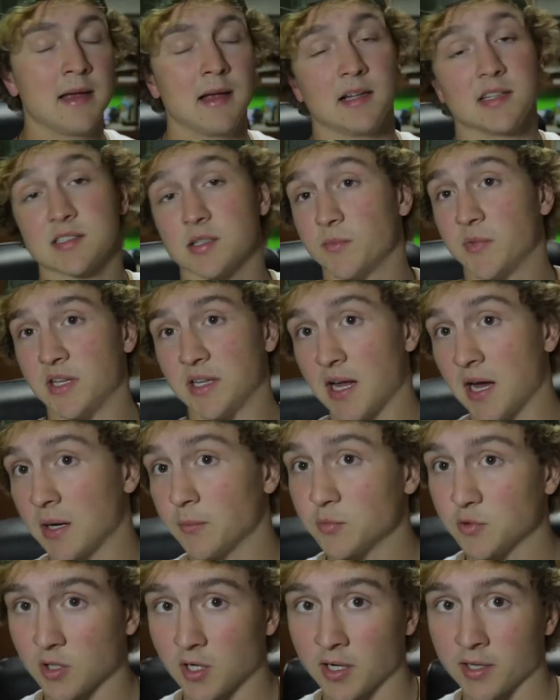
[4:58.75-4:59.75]
and something that
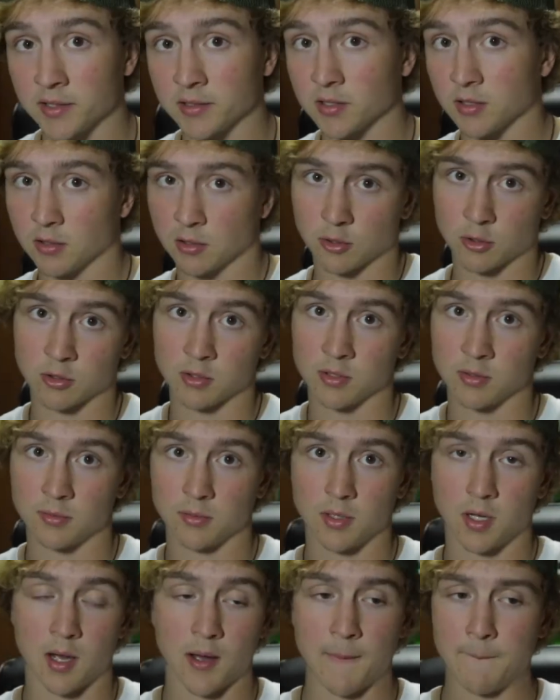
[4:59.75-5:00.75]
I'm trying to learn
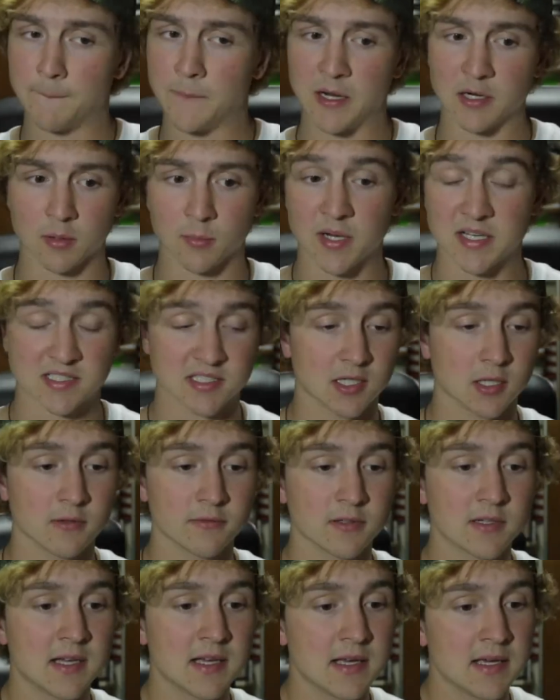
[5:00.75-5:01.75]
better myself.